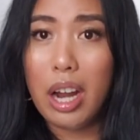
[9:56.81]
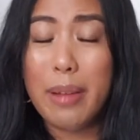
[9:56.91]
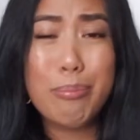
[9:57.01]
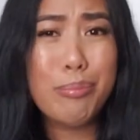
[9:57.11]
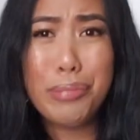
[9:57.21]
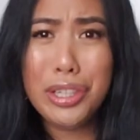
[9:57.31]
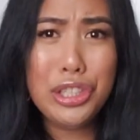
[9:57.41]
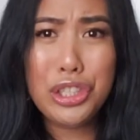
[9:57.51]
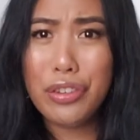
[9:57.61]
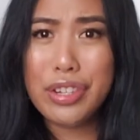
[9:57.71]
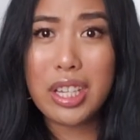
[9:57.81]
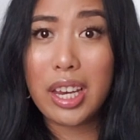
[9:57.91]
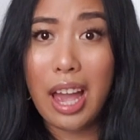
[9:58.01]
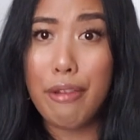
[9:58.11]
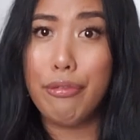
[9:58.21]
I'm pretty sure there's a
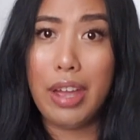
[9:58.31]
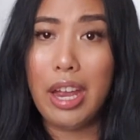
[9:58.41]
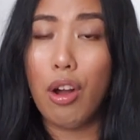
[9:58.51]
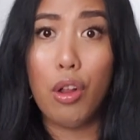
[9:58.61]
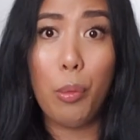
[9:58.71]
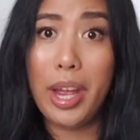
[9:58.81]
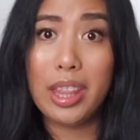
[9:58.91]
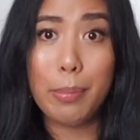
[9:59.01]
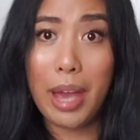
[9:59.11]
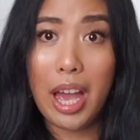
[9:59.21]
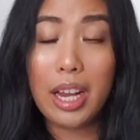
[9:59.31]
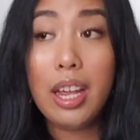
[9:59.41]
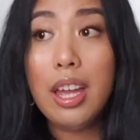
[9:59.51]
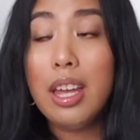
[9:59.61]
cafe all the way at the back